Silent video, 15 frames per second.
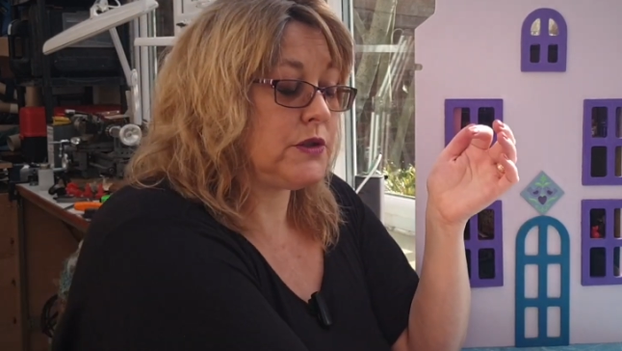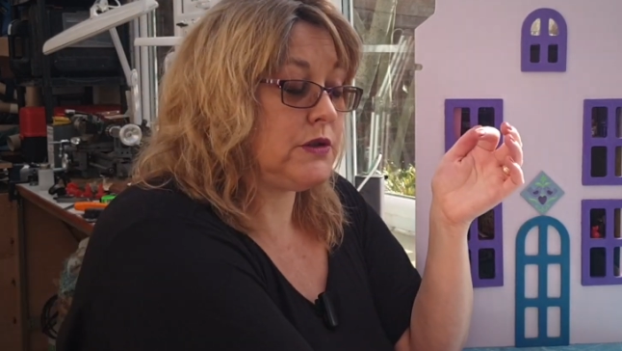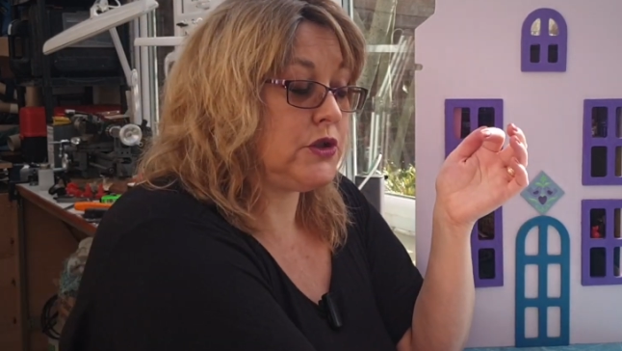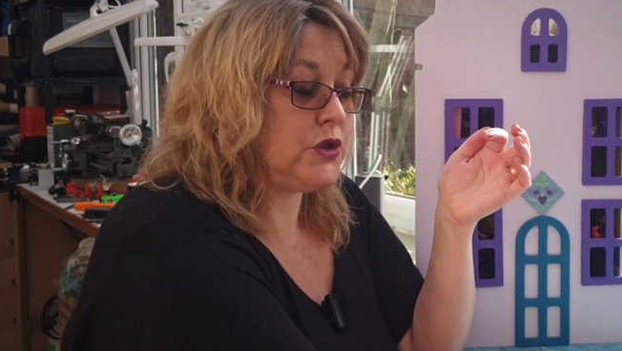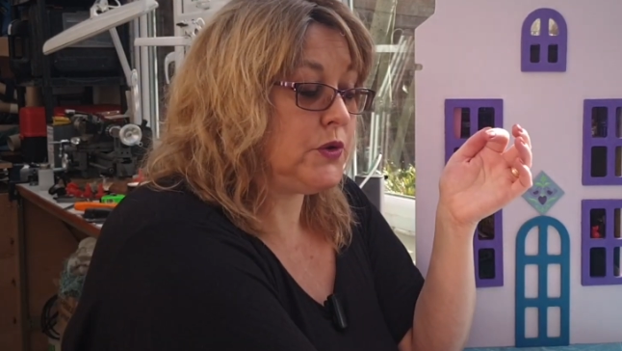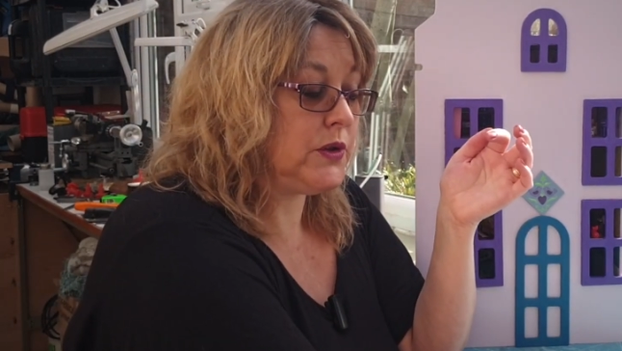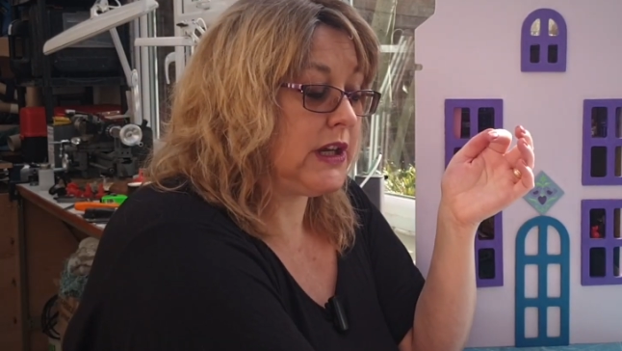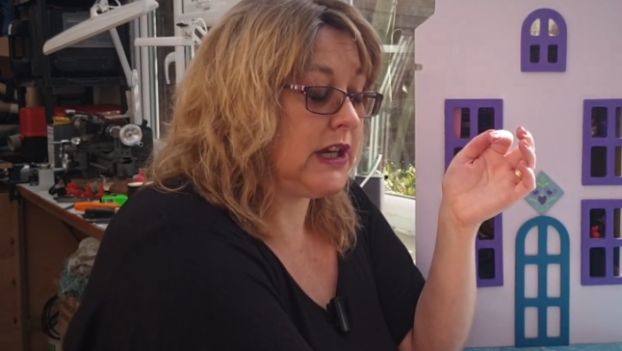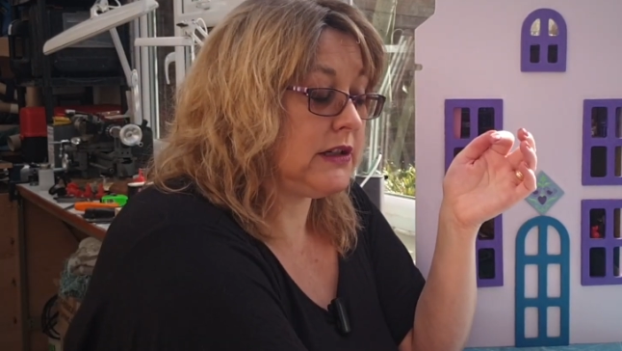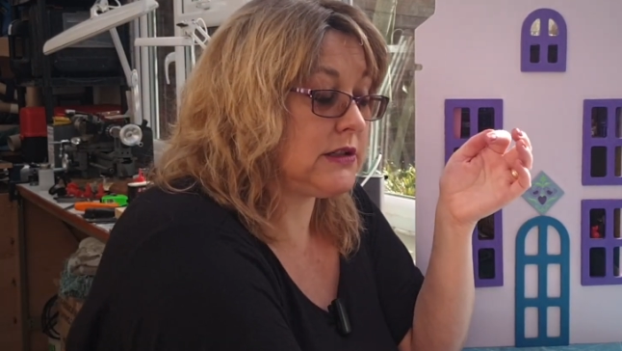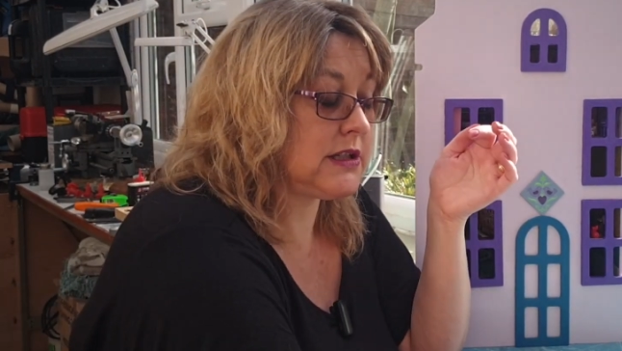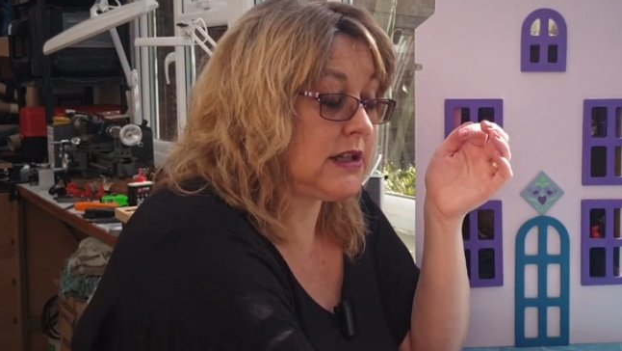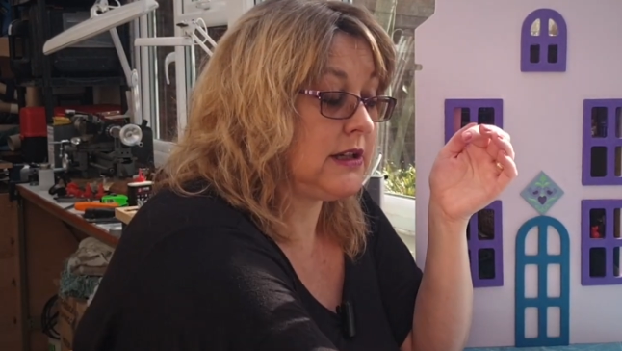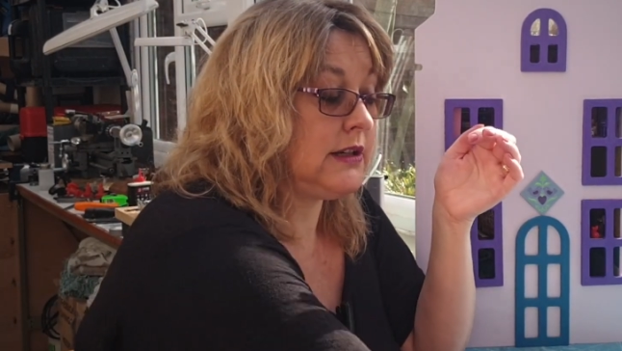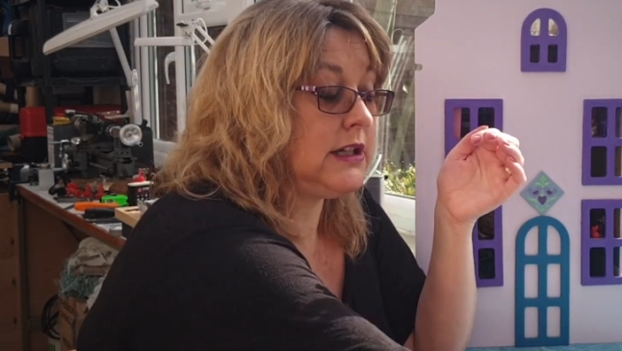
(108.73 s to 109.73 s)
is you
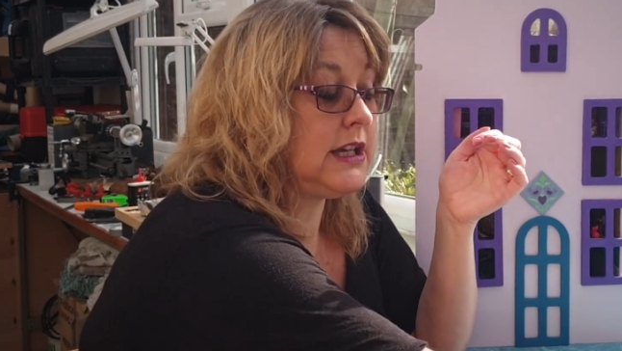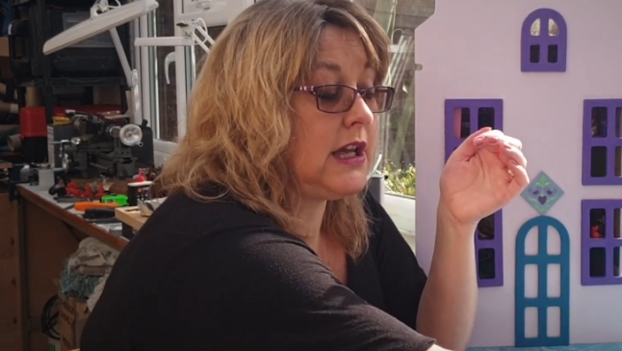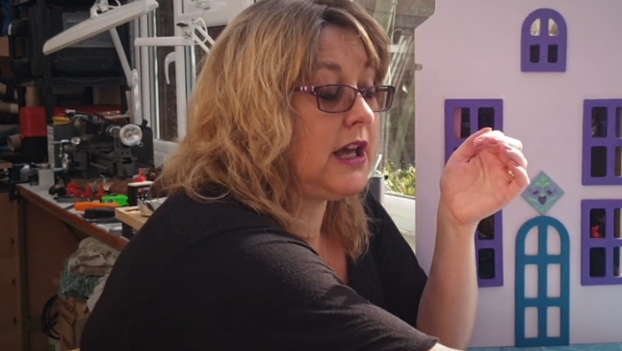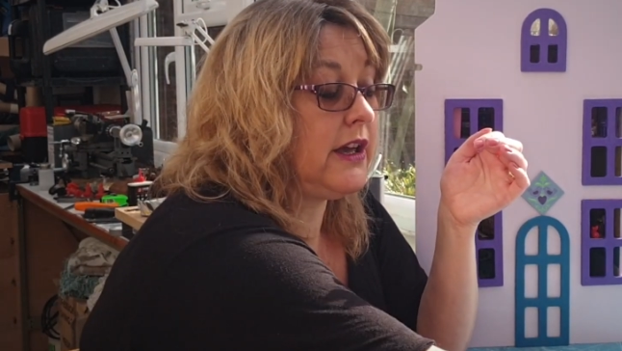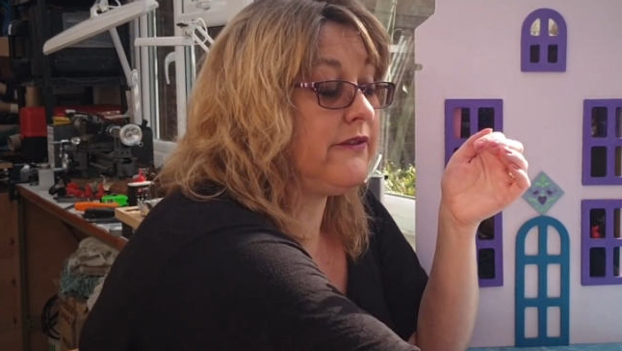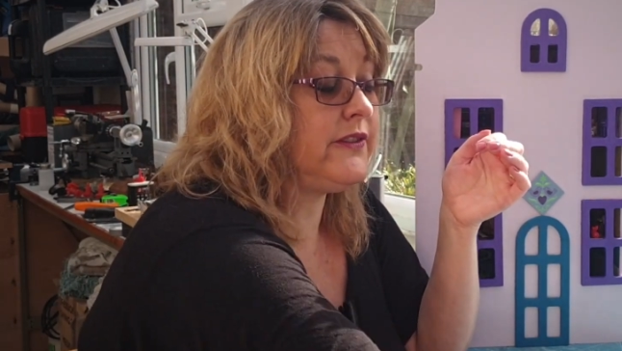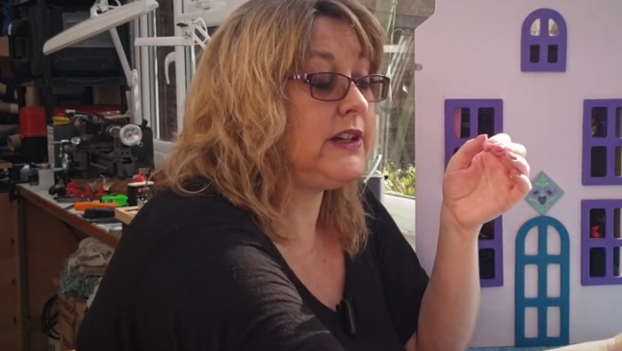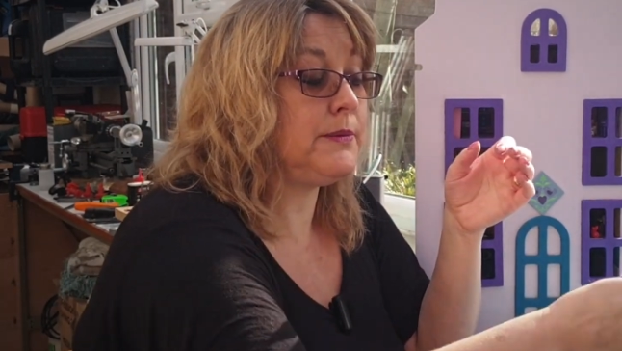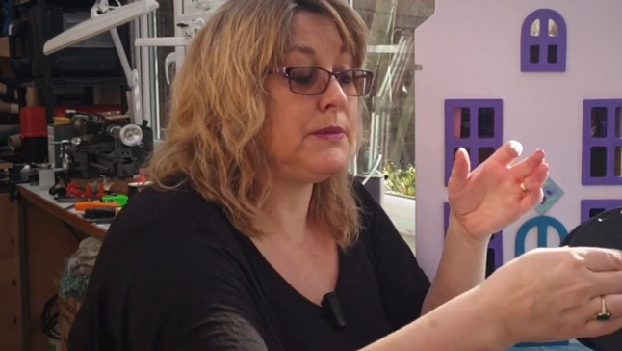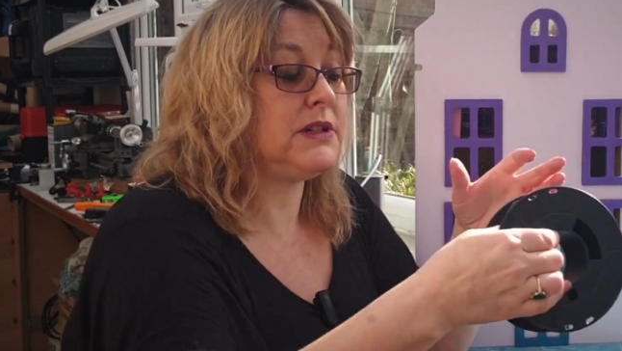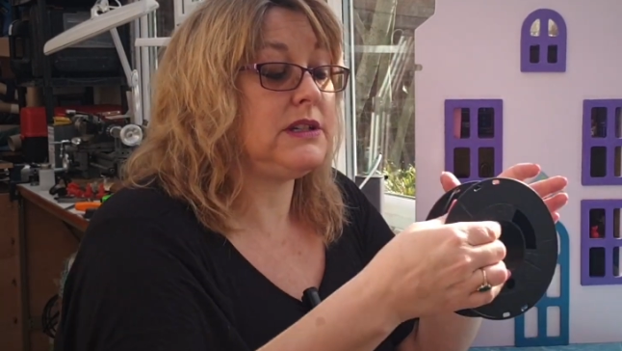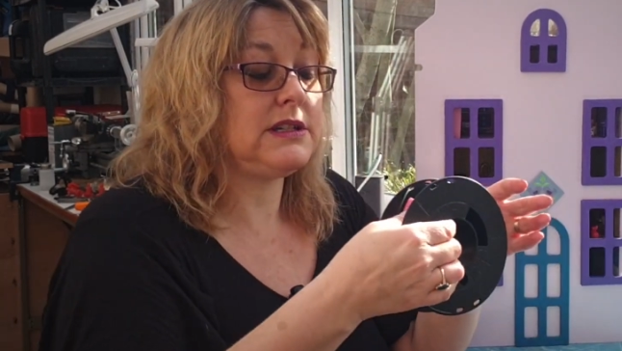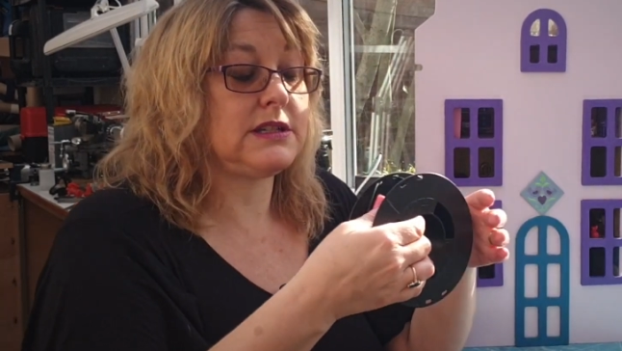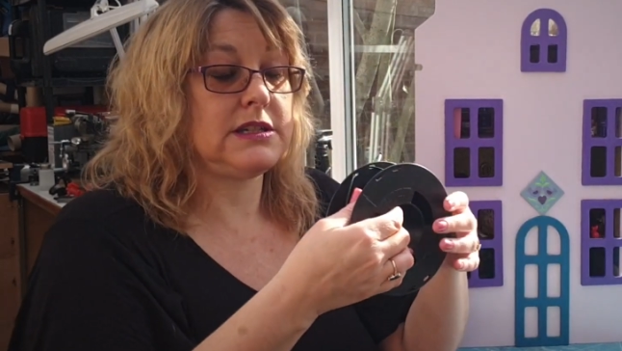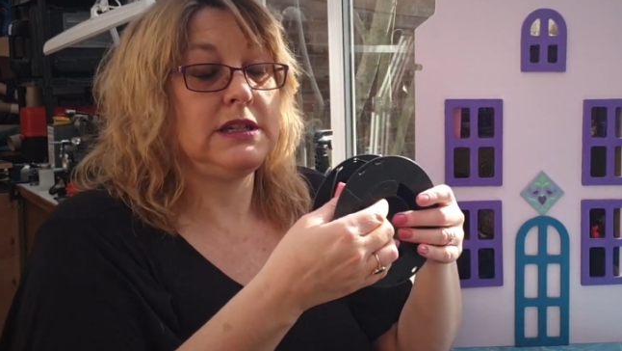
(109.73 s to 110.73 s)
get
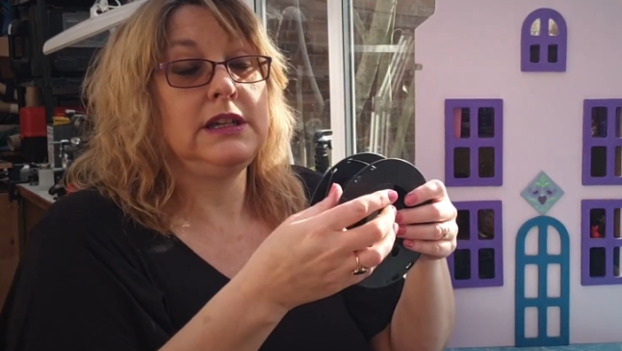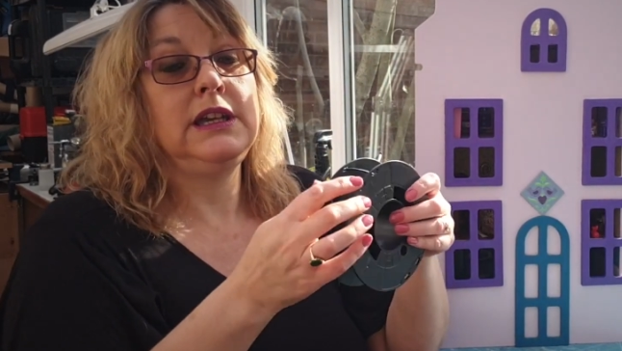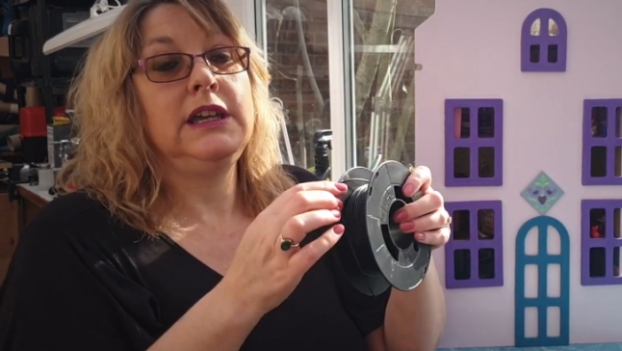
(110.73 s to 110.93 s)
filament.